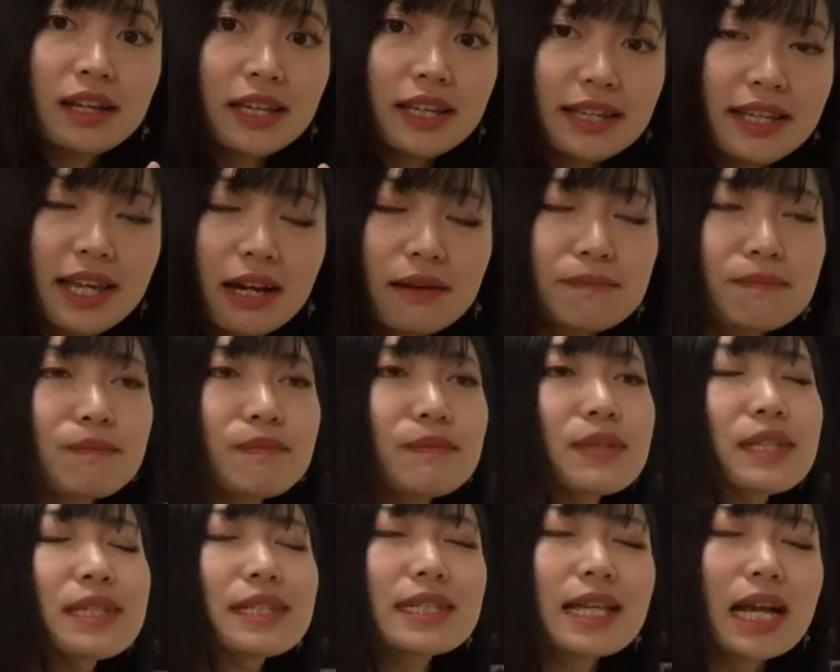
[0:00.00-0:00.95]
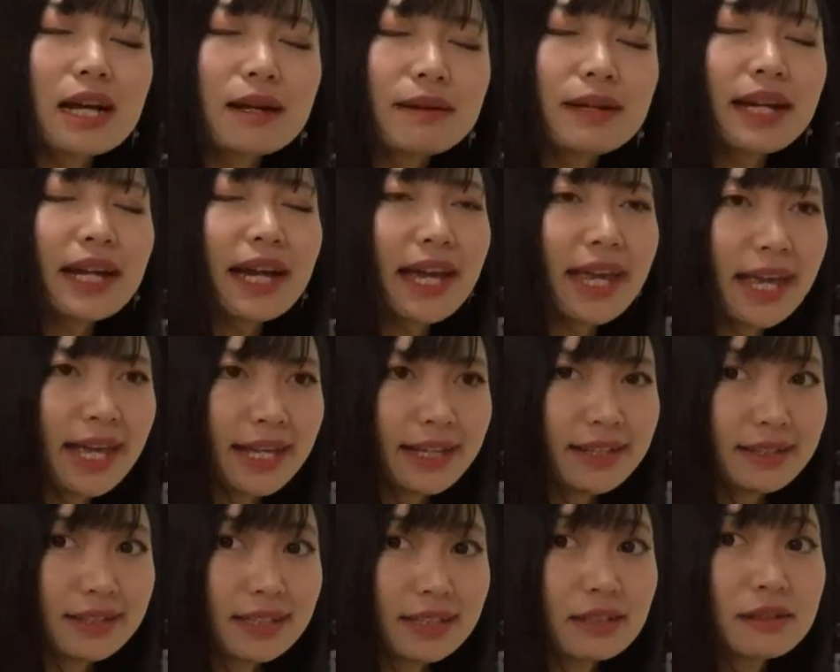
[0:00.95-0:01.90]
Yeah, some
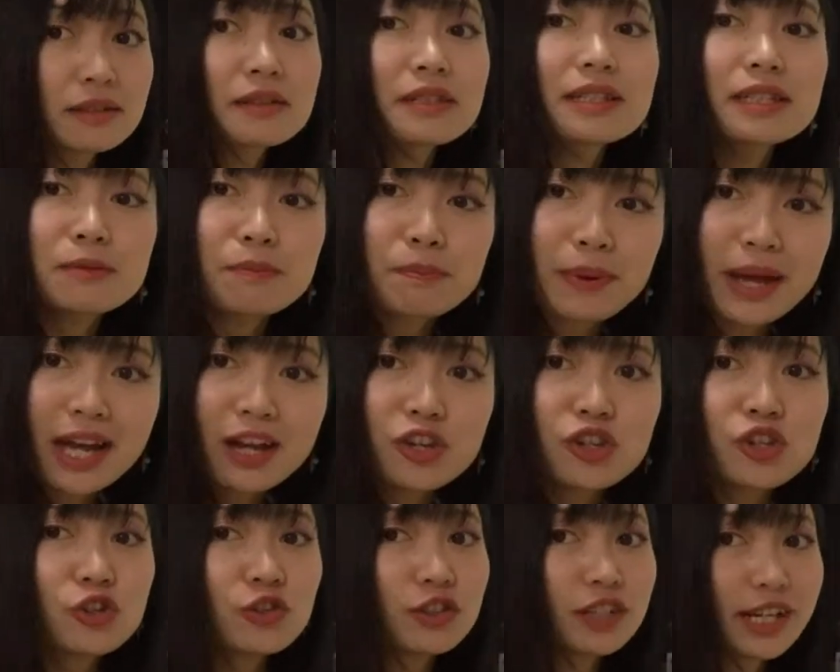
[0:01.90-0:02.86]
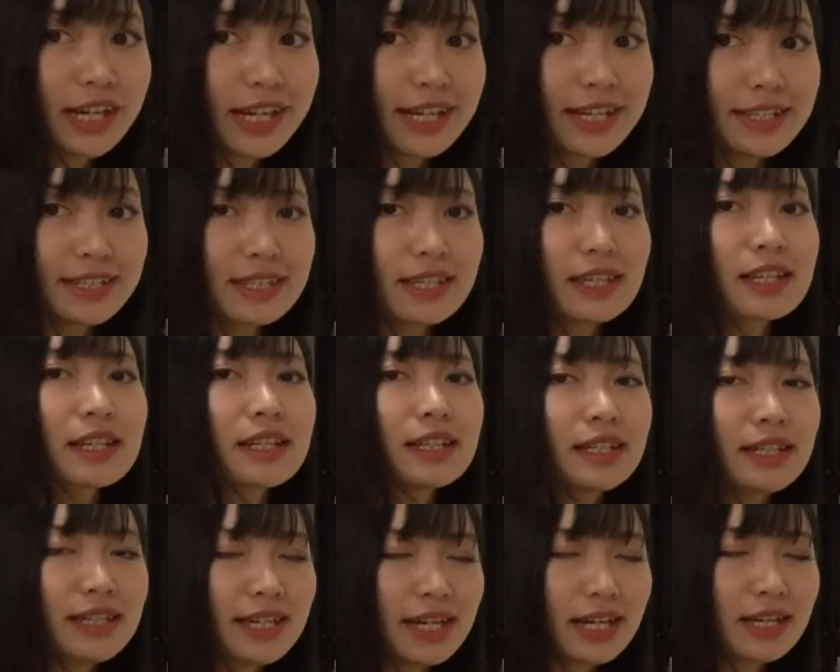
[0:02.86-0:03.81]
case, special case.
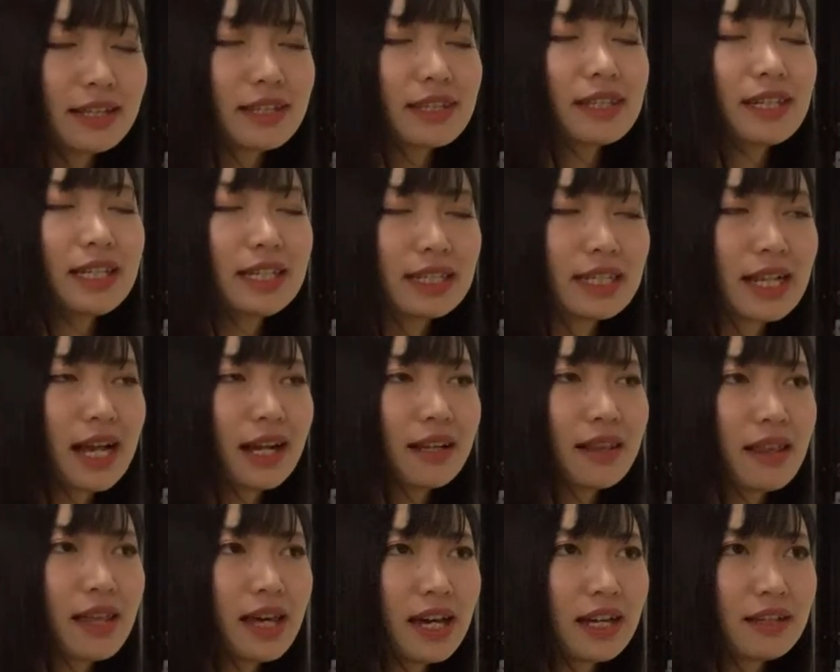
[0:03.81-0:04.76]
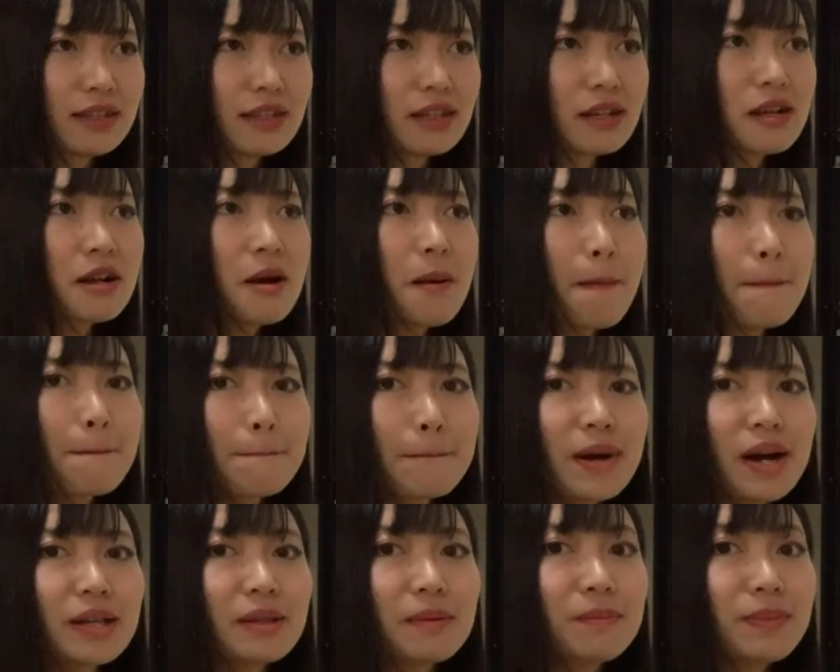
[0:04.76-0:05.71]
Yes, it's like that.
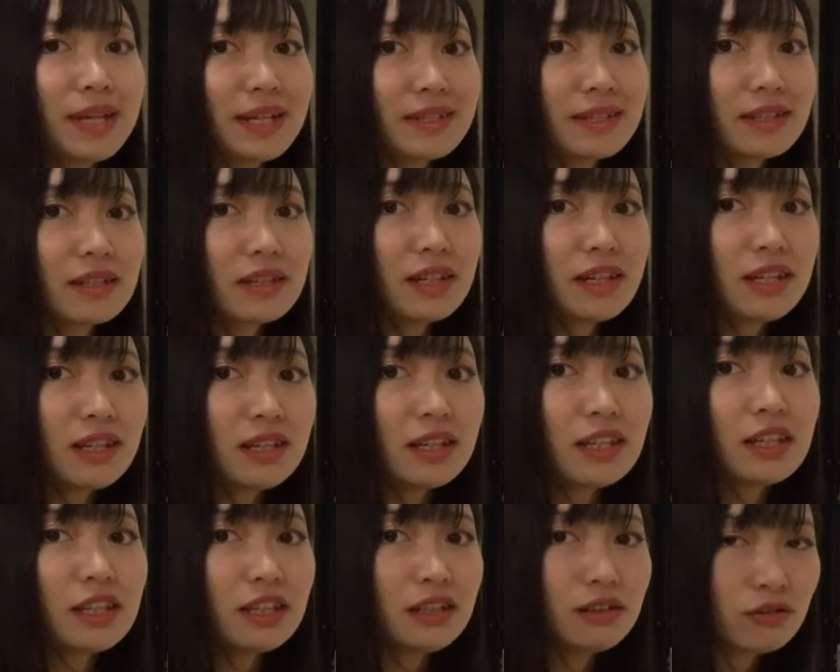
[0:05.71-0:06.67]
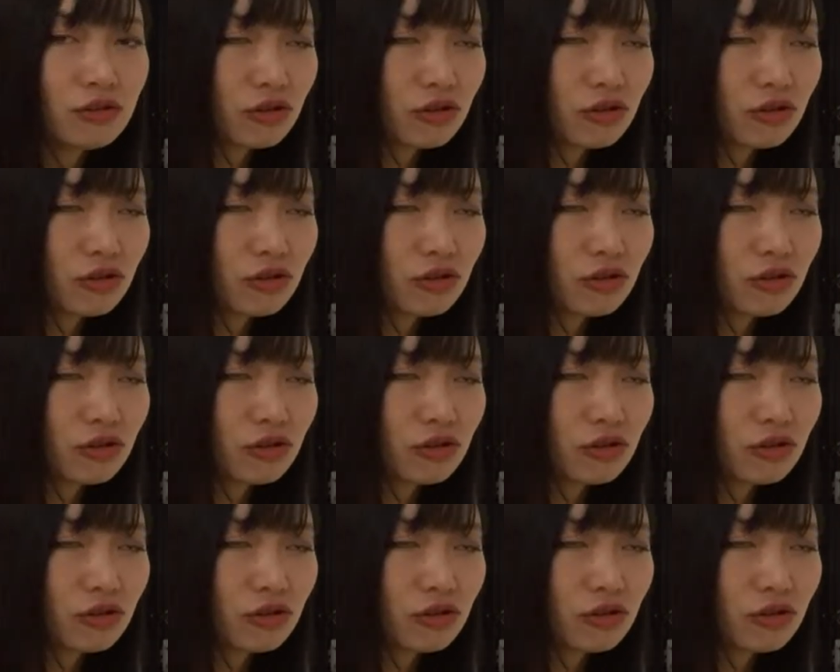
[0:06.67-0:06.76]
But basically, in